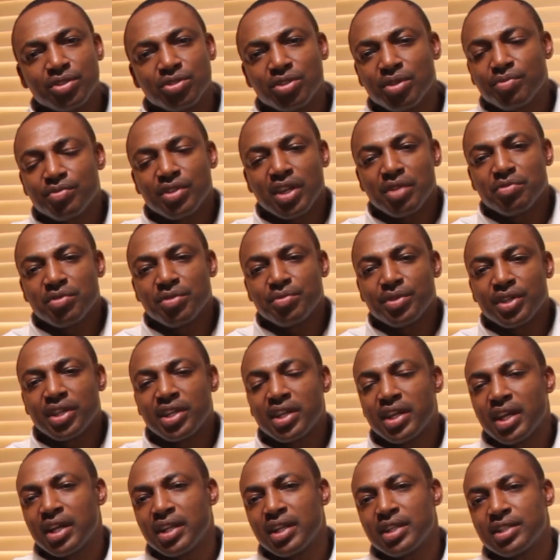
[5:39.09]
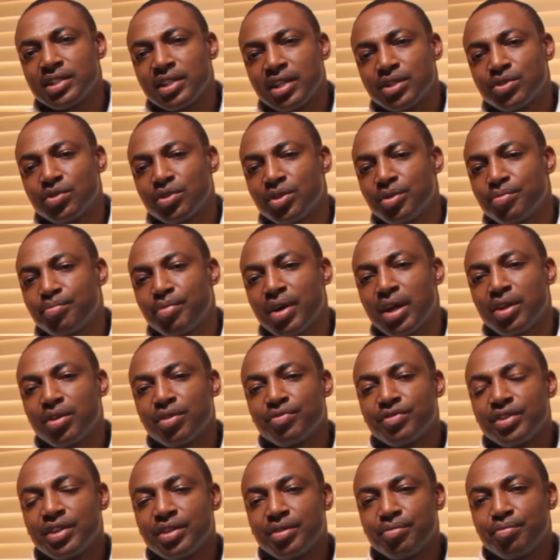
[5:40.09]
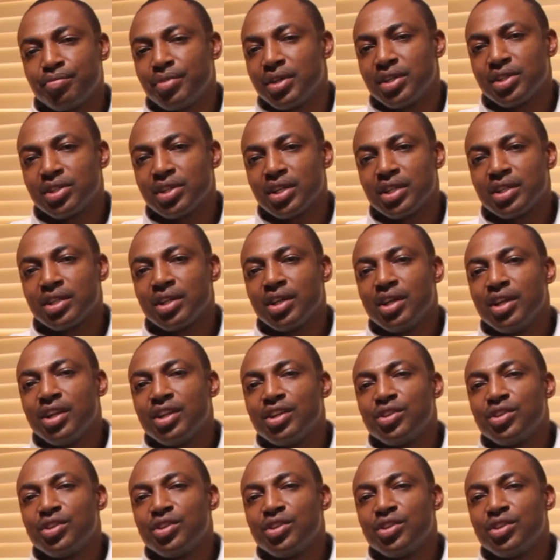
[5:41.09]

Sometimes it will be carelessness on the part of the patient,